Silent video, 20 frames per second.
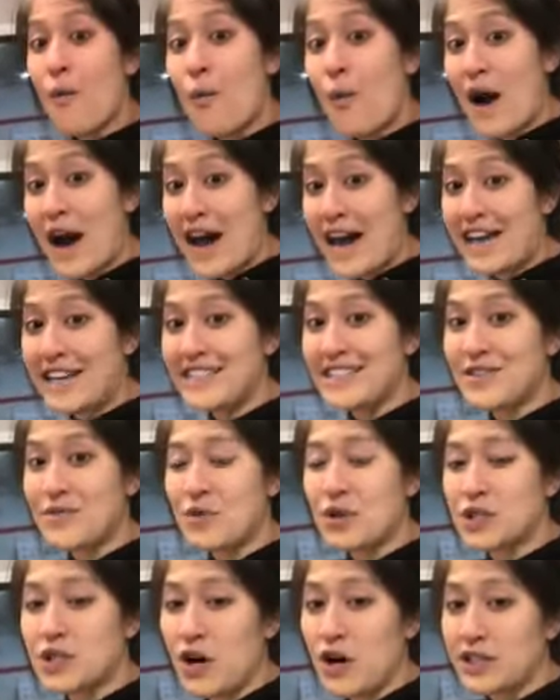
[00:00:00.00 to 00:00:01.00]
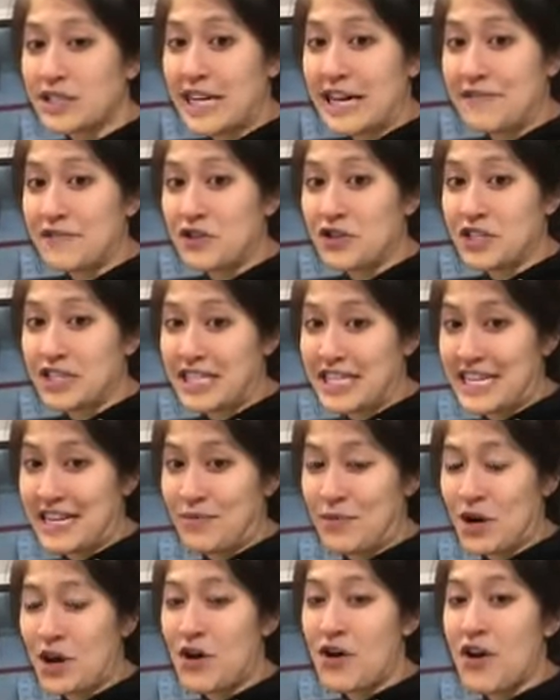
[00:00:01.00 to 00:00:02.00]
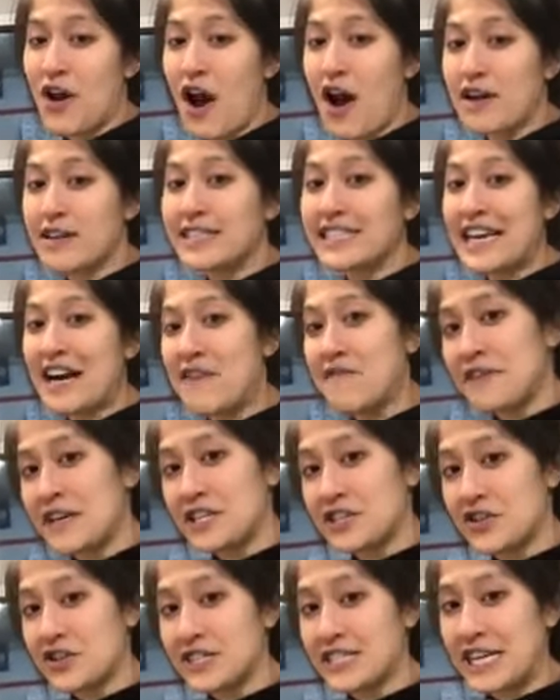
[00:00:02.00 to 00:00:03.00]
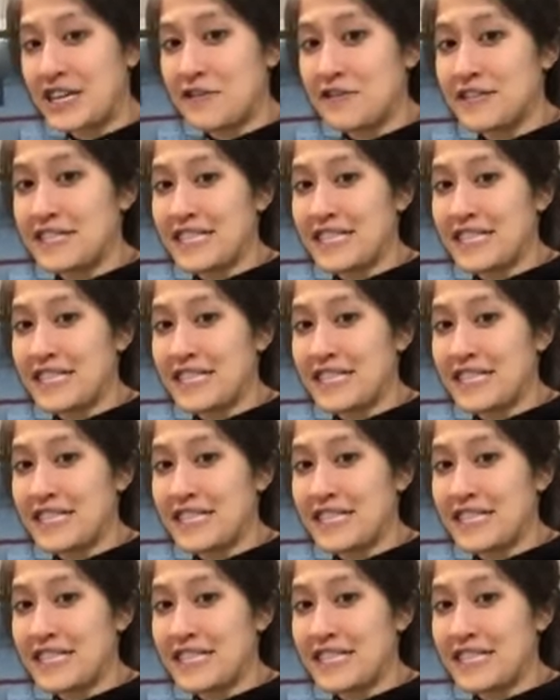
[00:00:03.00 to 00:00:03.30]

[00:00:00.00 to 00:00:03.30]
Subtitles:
what results have you seen? What are non-scale victories that you've